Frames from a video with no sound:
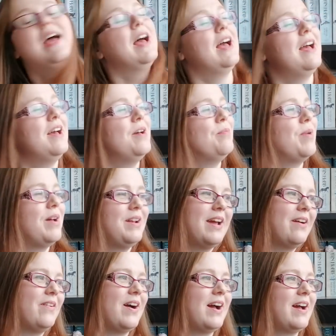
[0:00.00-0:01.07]

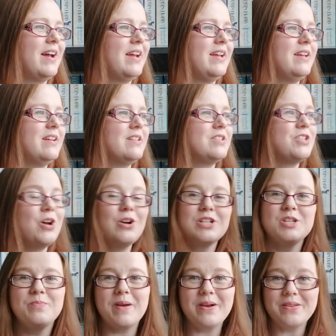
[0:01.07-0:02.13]
Now, I
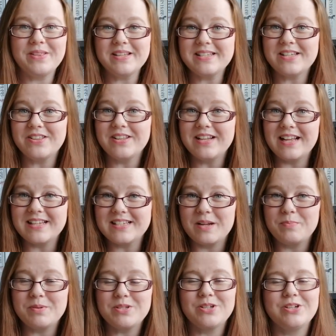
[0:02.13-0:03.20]
talked about this on the last
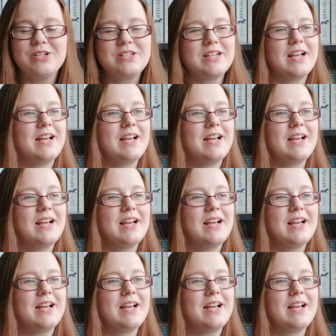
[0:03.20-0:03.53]
episode.